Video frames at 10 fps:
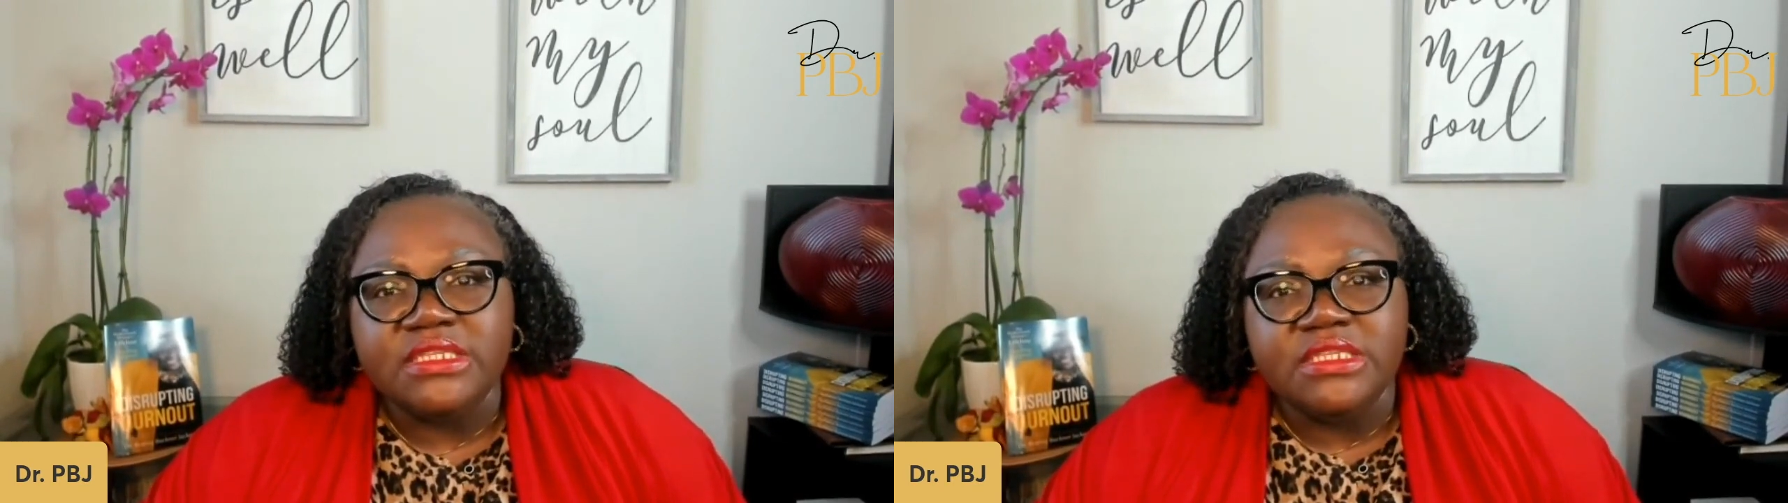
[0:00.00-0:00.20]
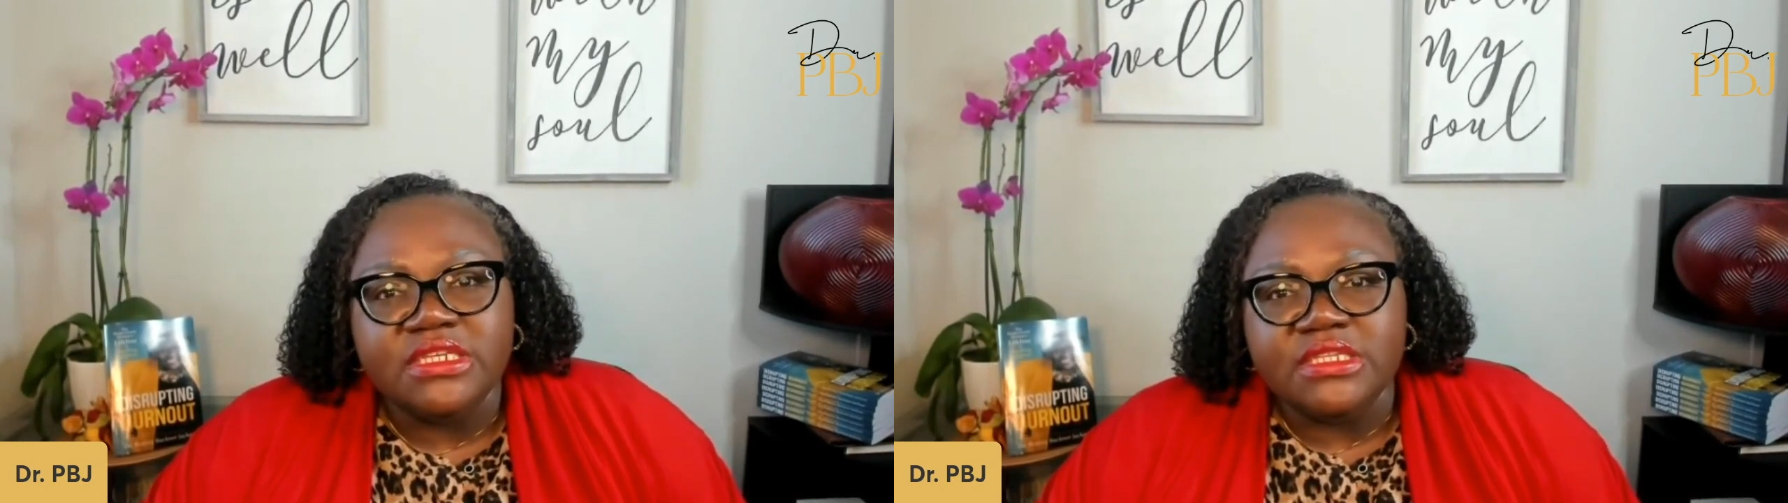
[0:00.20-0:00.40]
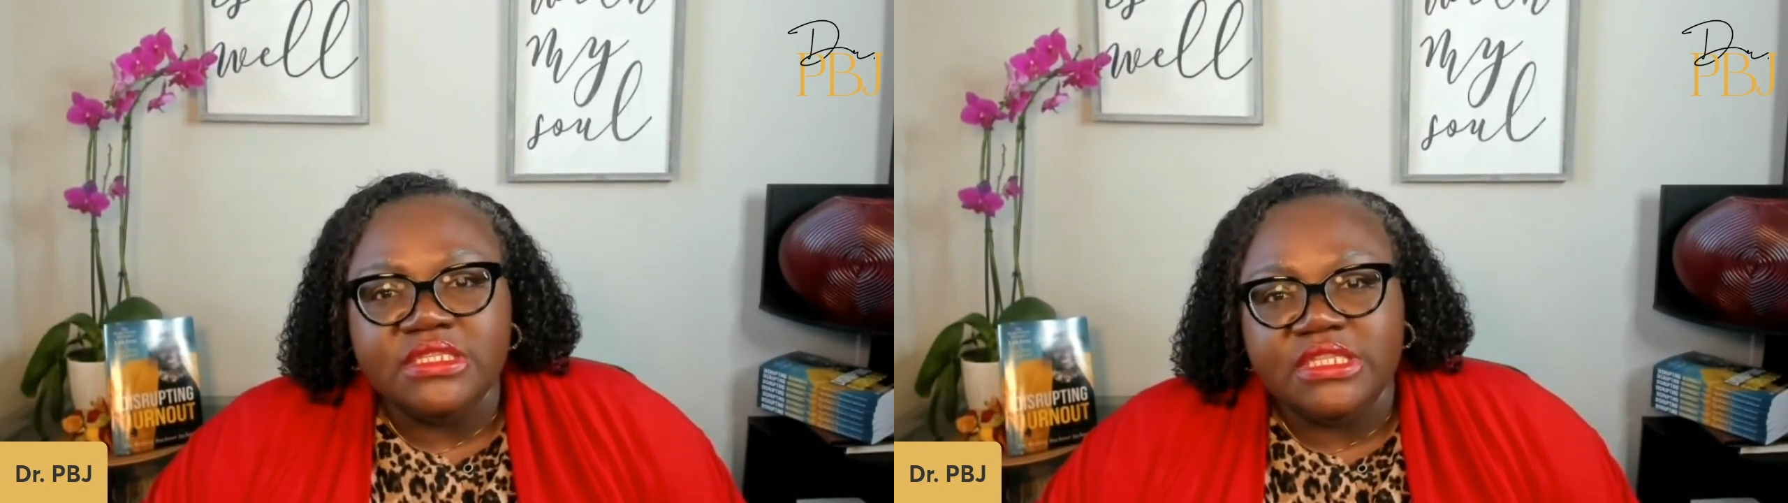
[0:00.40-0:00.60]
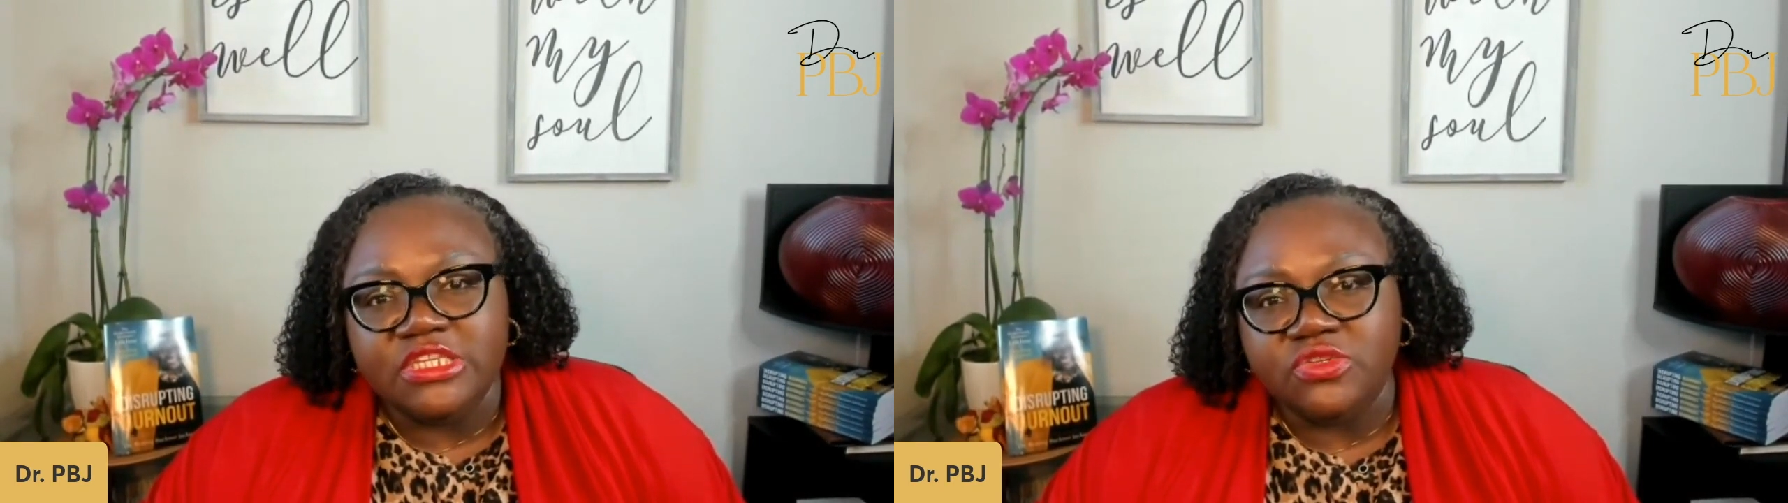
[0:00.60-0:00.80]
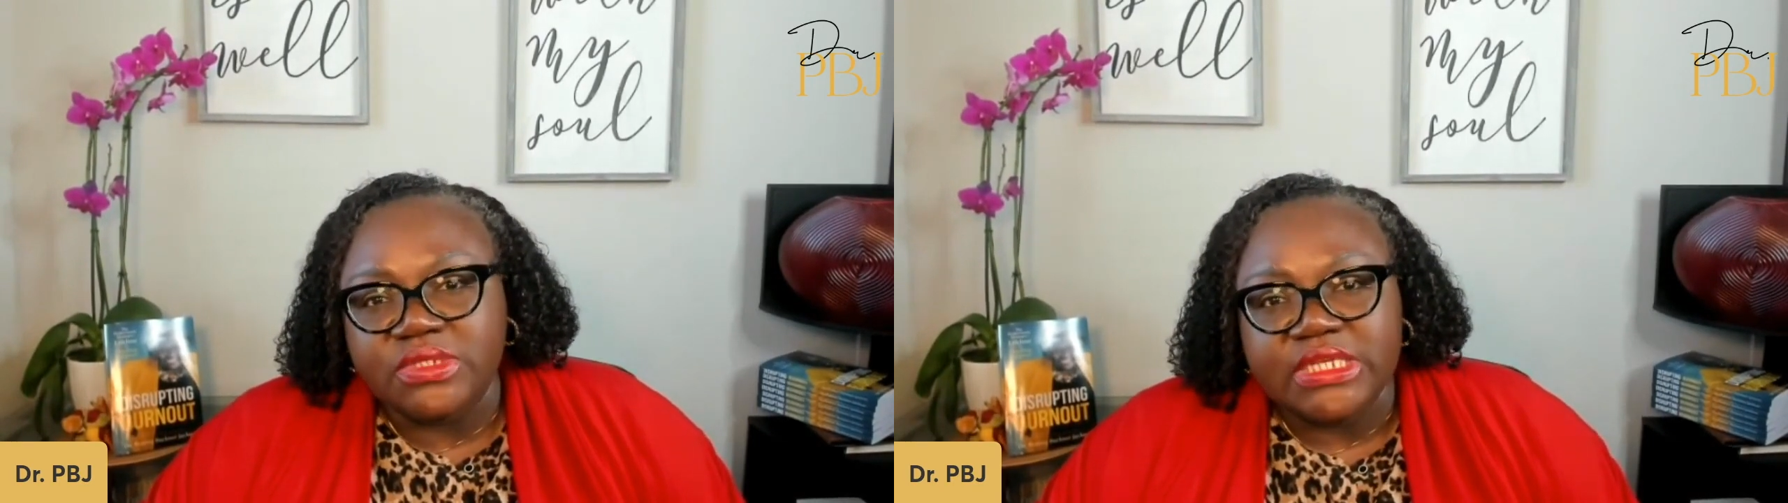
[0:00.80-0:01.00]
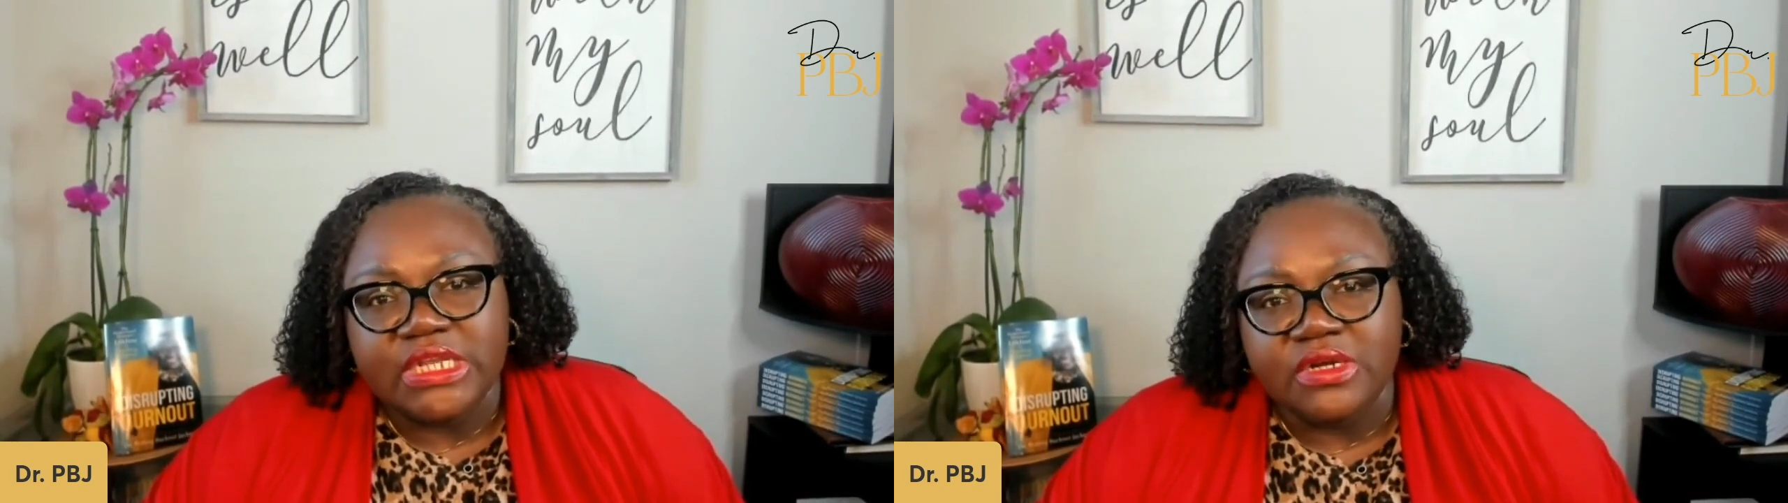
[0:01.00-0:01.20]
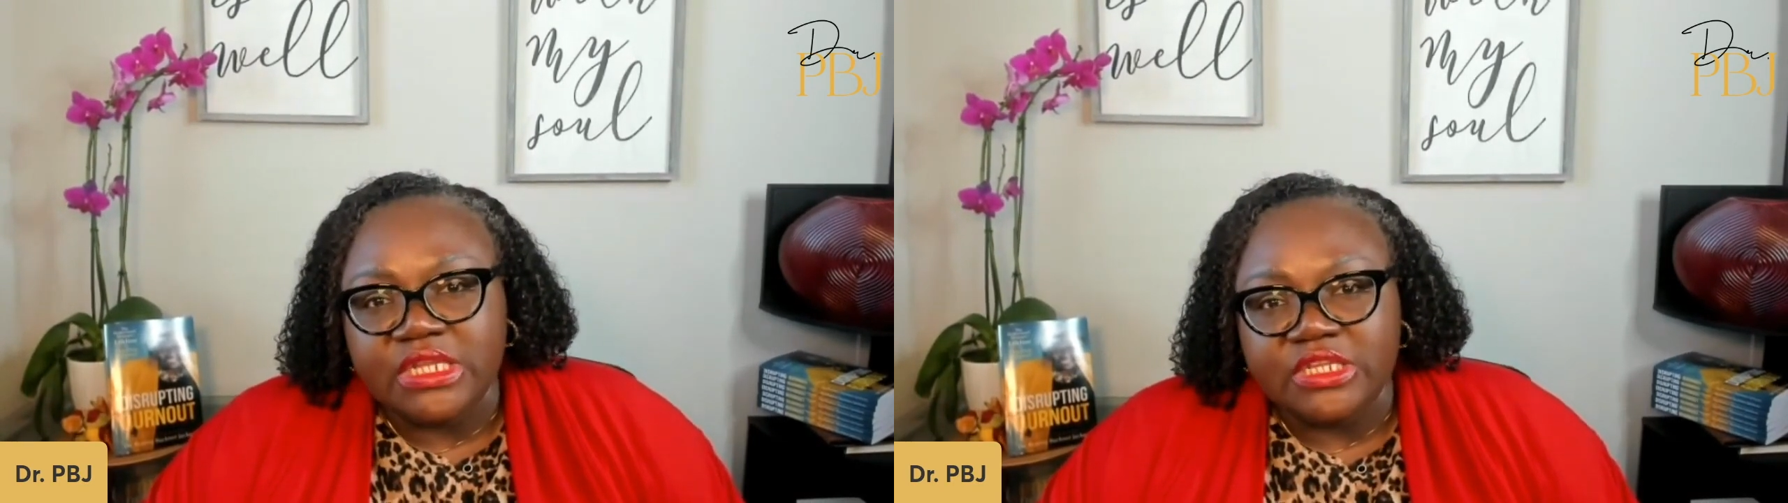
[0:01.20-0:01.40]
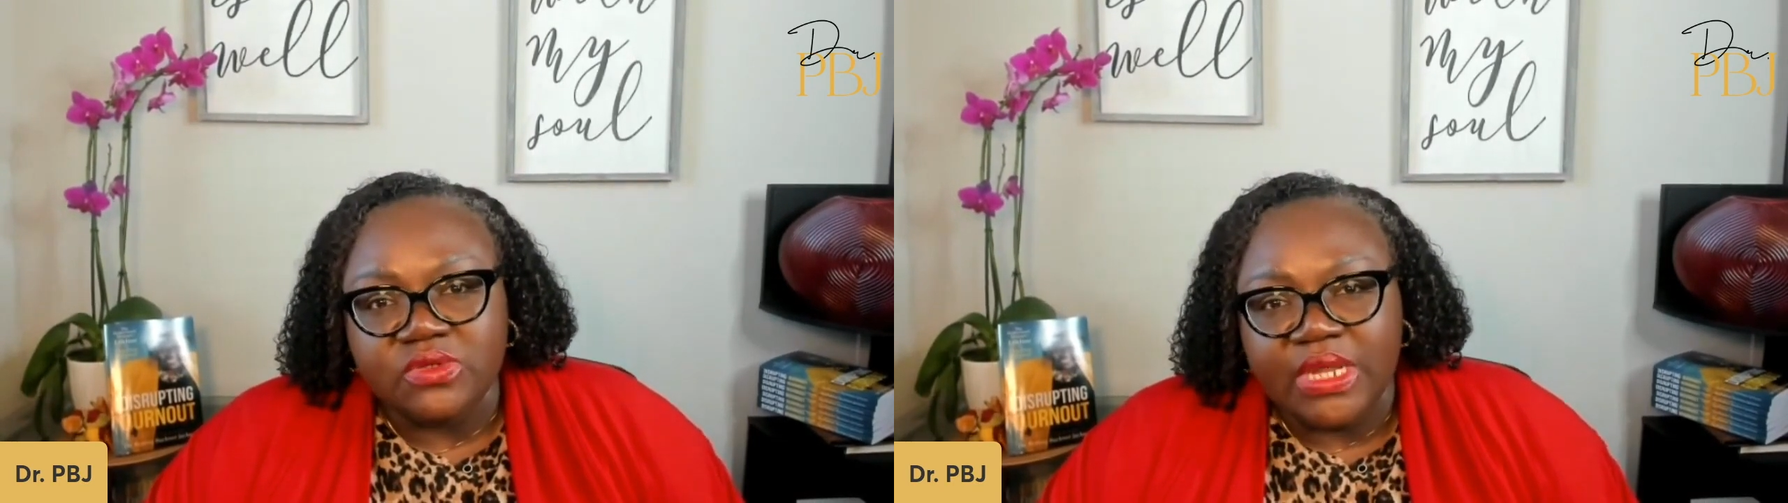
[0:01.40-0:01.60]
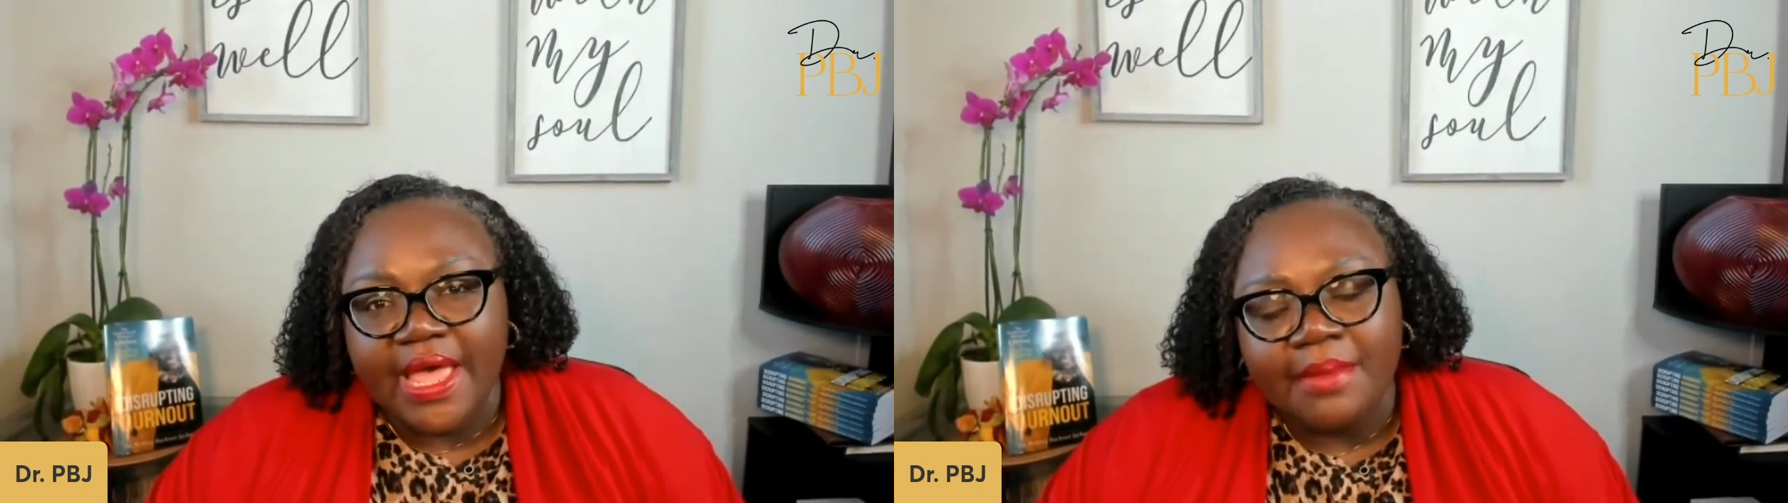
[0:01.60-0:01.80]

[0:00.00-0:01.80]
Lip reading: just did you sin or did you not?